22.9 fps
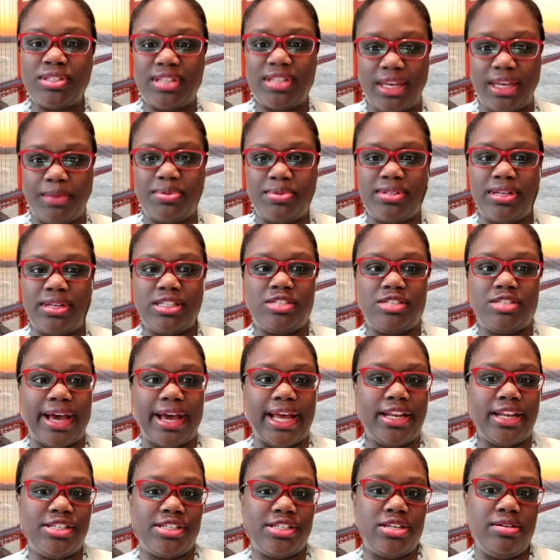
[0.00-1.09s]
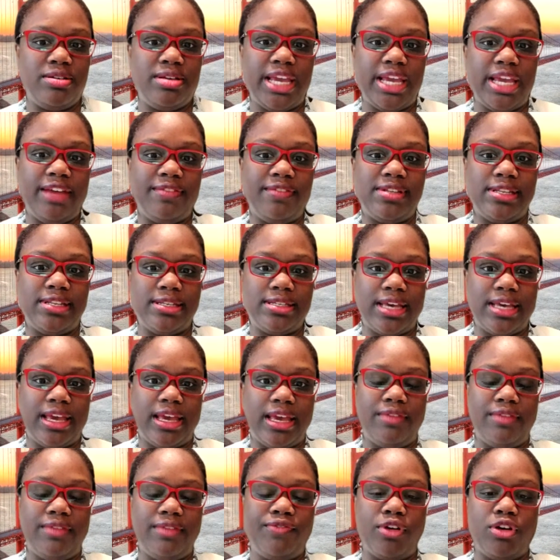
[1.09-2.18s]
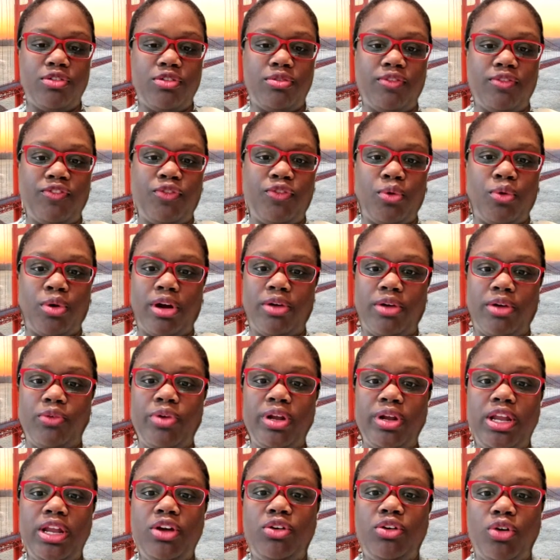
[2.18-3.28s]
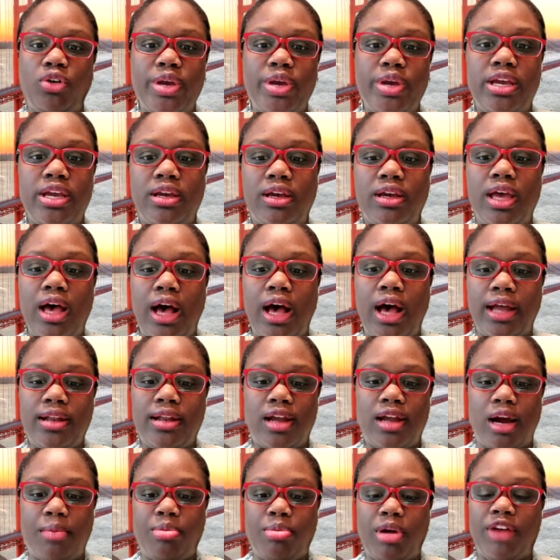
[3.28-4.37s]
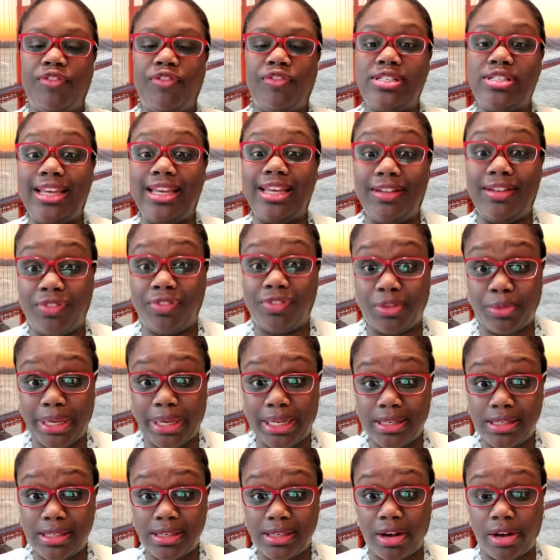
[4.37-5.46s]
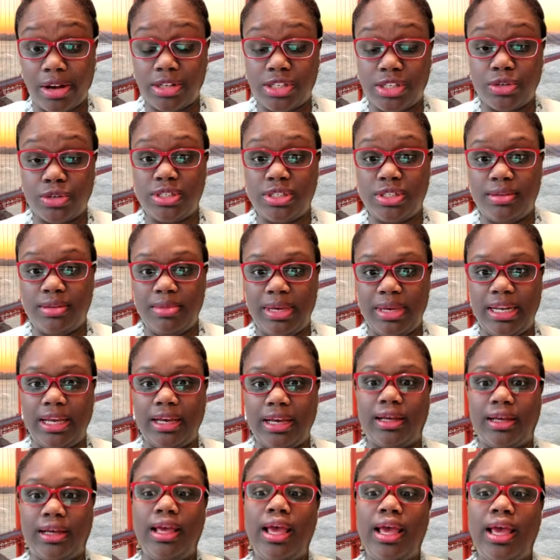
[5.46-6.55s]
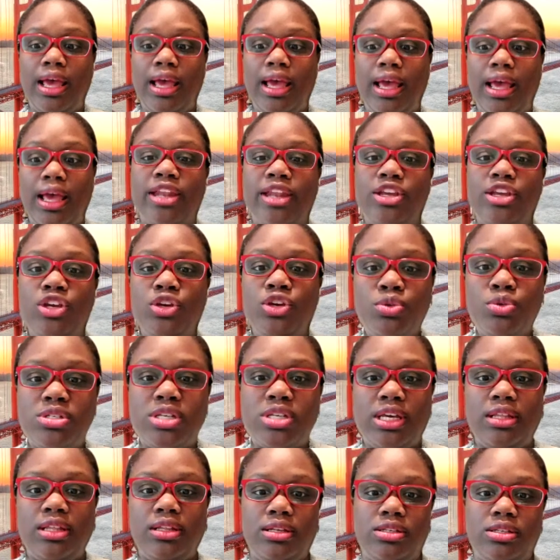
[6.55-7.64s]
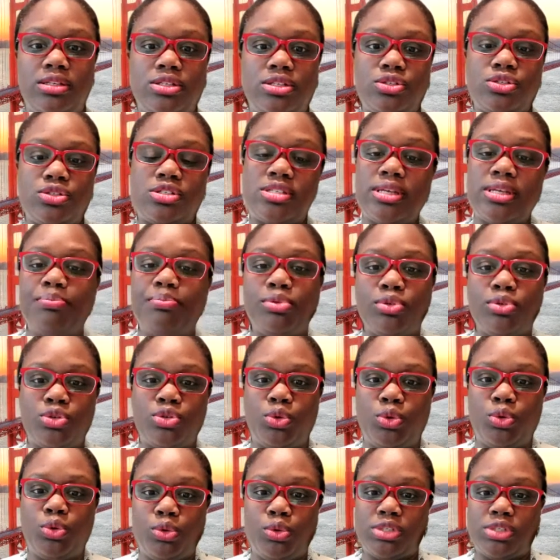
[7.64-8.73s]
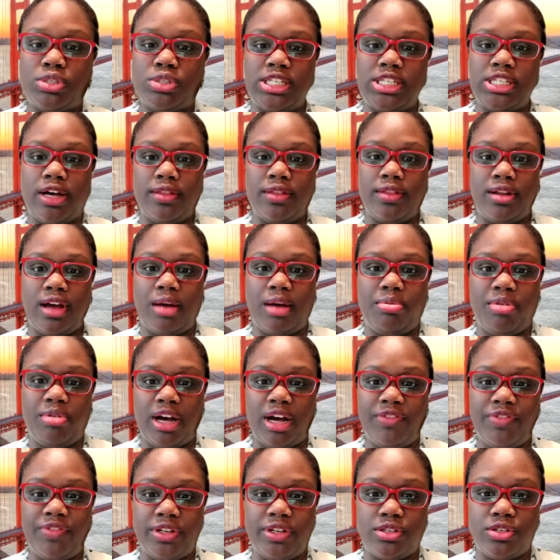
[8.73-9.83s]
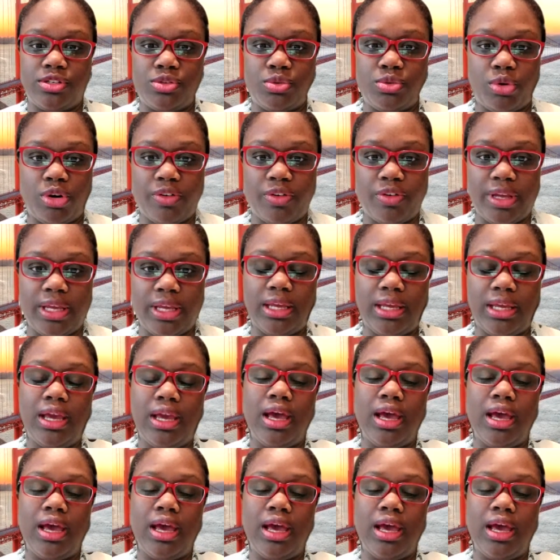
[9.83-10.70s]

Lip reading: tips and strategies that you gave today for really growing a nonprofit's influence on social media and using simple tools to tell the nonprofit story